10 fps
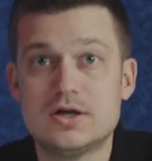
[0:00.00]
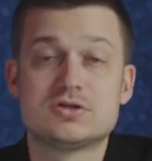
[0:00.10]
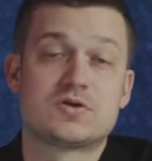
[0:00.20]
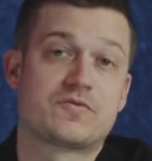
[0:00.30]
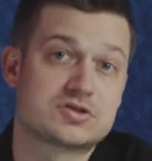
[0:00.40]

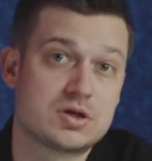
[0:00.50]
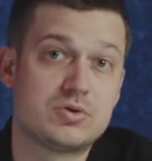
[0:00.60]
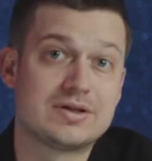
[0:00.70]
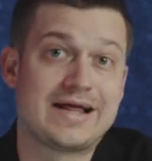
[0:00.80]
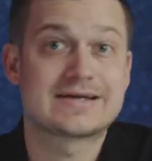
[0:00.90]
So for
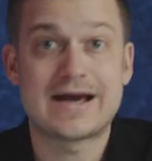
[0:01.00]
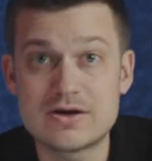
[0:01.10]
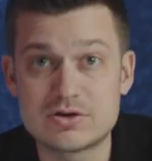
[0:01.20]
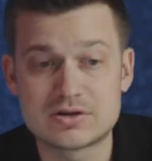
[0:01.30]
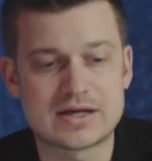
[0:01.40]
someone like
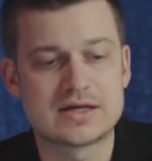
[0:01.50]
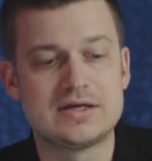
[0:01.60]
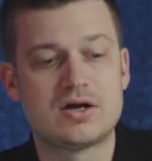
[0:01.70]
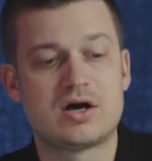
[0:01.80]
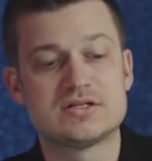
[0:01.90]
catering, they can
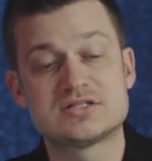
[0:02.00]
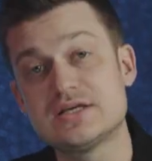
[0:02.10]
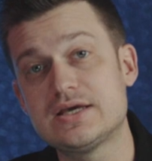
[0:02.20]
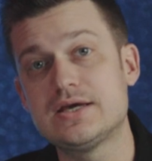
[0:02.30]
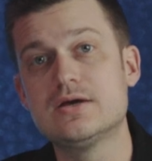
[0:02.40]
get on and
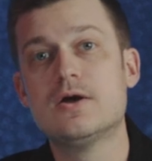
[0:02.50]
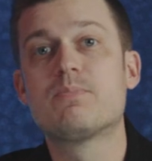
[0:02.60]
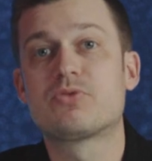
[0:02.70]
see,